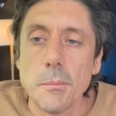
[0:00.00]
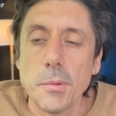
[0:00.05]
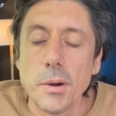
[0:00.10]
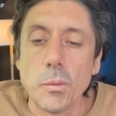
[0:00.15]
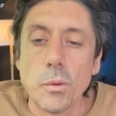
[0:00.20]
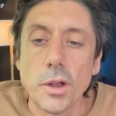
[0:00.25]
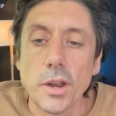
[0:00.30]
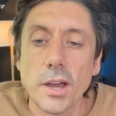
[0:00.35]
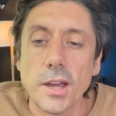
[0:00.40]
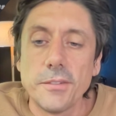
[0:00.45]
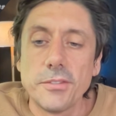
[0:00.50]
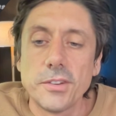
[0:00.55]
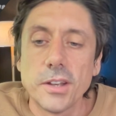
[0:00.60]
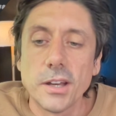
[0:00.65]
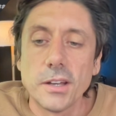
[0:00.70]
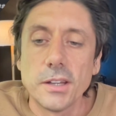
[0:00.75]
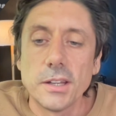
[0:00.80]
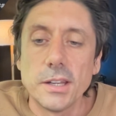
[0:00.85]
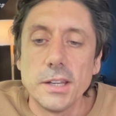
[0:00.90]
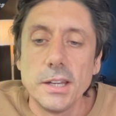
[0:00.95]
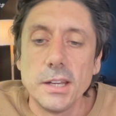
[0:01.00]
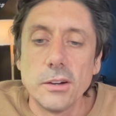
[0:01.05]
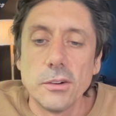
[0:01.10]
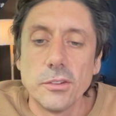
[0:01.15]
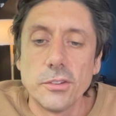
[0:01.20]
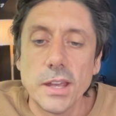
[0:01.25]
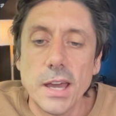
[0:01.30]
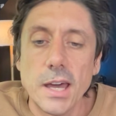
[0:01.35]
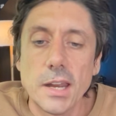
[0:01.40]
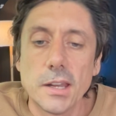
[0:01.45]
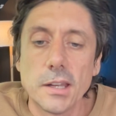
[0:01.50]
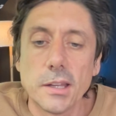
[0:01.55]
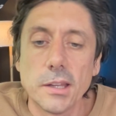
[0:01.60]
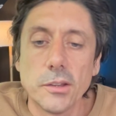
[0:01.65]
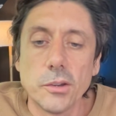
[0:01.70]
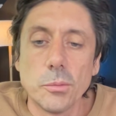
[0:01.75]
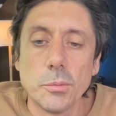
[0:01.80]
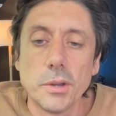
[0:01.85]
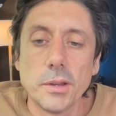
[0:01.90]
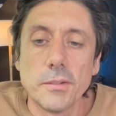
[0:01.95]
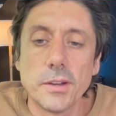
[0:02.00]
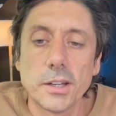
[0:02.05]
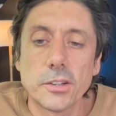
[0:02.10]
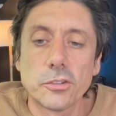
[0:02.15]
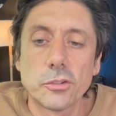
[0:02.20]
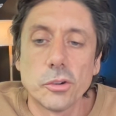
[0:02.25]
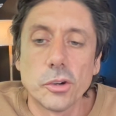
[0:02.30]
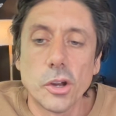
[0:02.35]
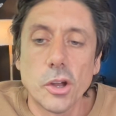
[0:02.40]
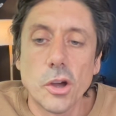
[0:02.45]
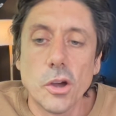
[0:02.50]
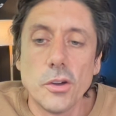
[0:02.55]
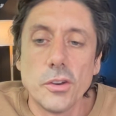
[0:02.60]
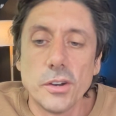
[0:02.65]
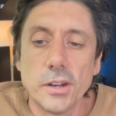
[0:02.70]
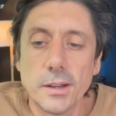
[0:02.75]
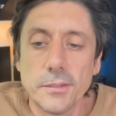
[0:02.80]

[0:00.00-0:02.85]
But what I've done here is added a little bit of extra code,